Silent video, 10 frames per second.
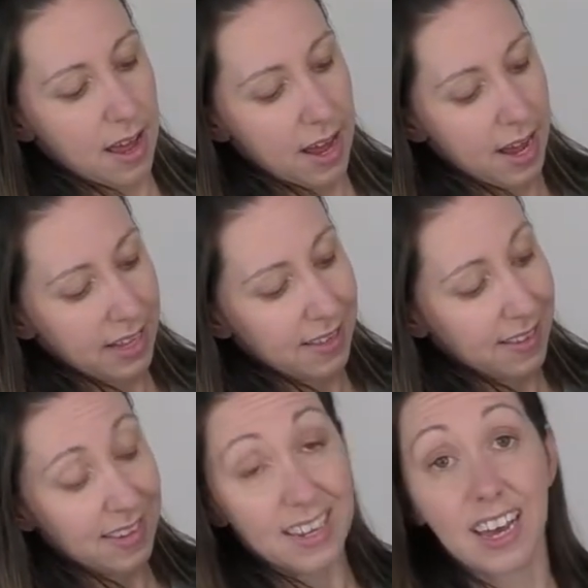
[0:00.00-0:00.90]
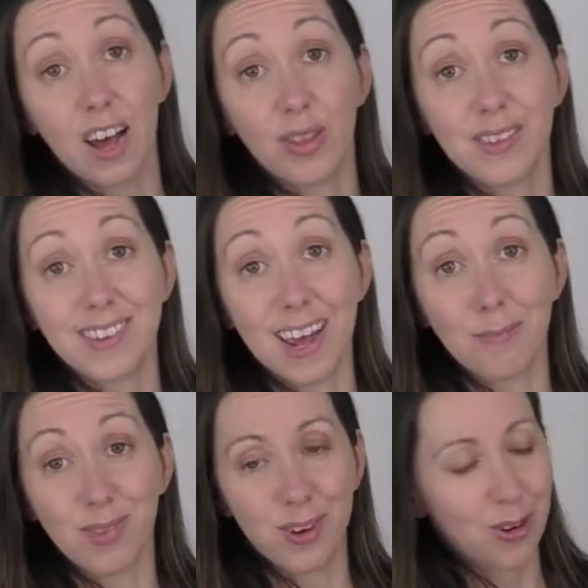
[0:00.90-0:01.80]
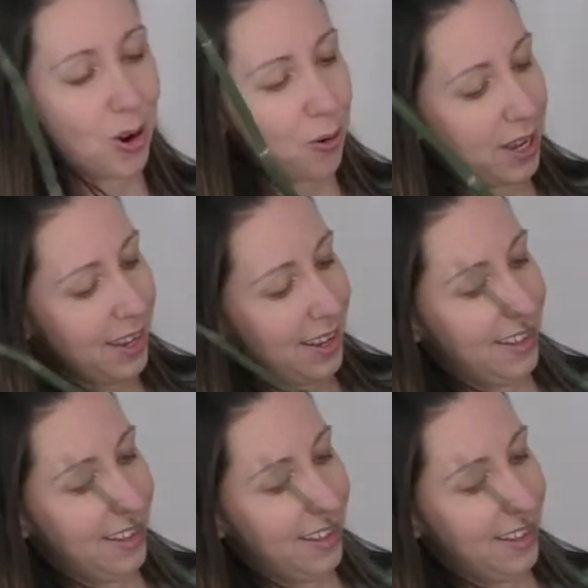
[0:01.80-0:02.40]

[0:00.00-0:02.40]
I can see how the stems are going.